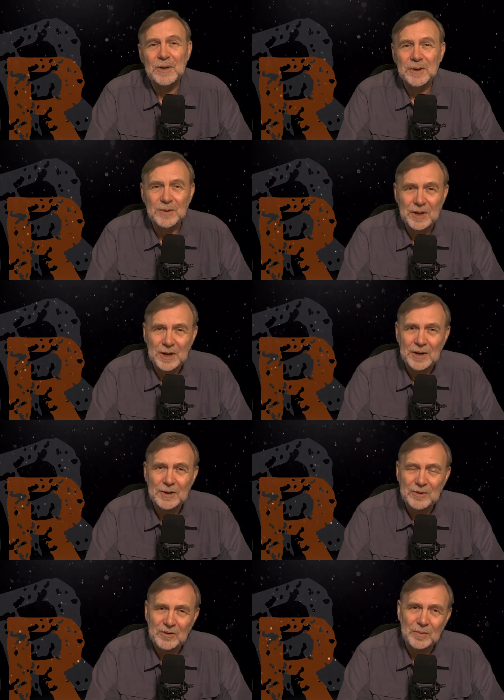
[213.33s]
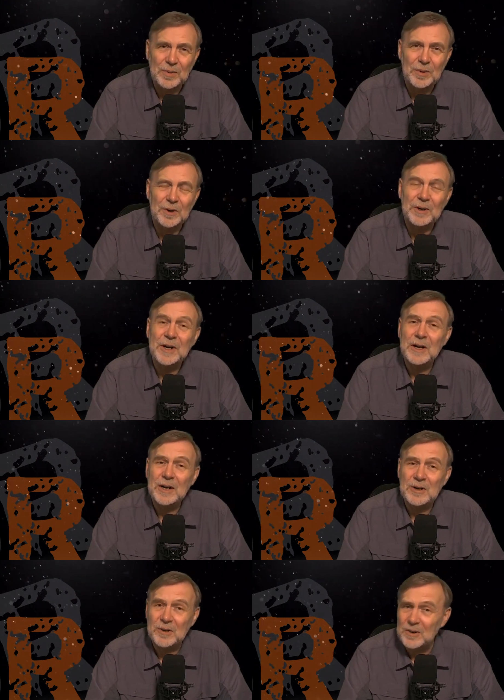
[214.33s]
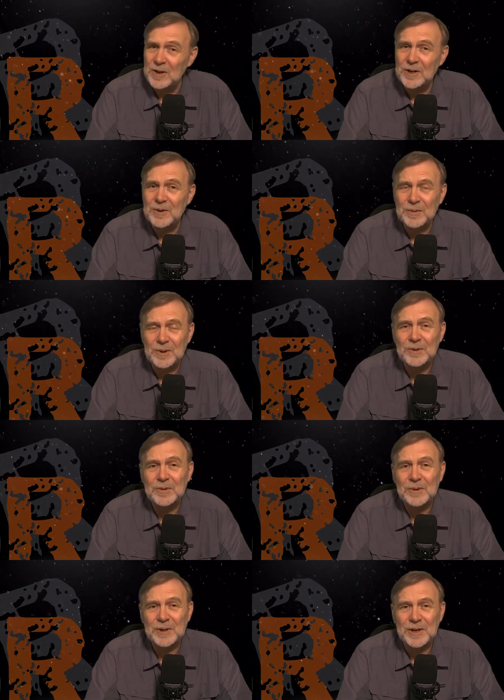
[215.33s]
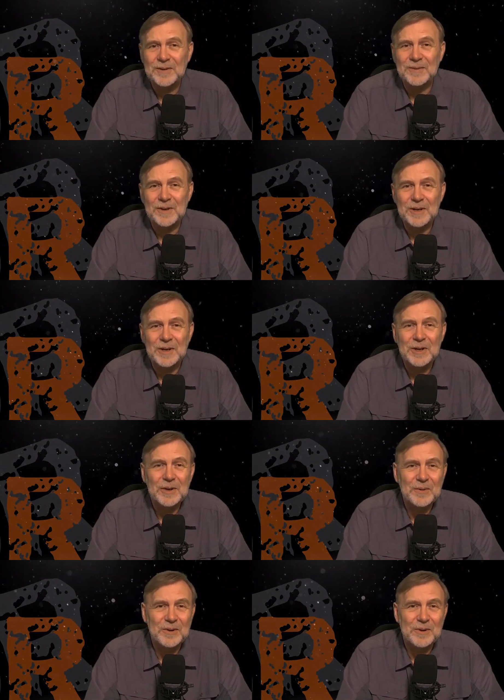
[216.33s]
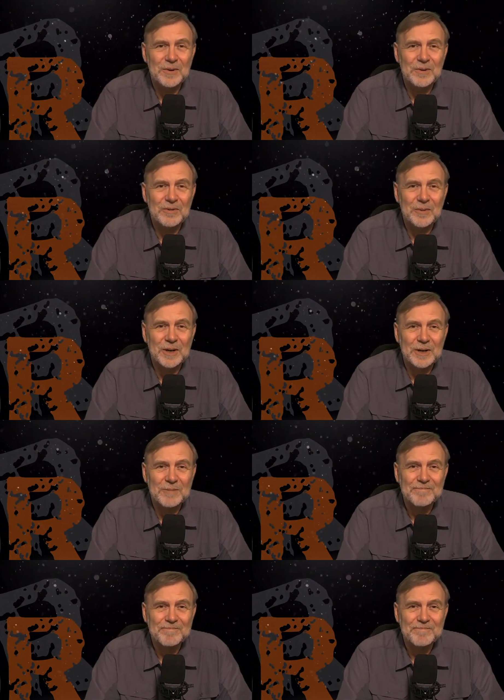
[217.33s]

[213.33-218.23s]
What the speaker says: who care and support and are on the road to recovery with you as well.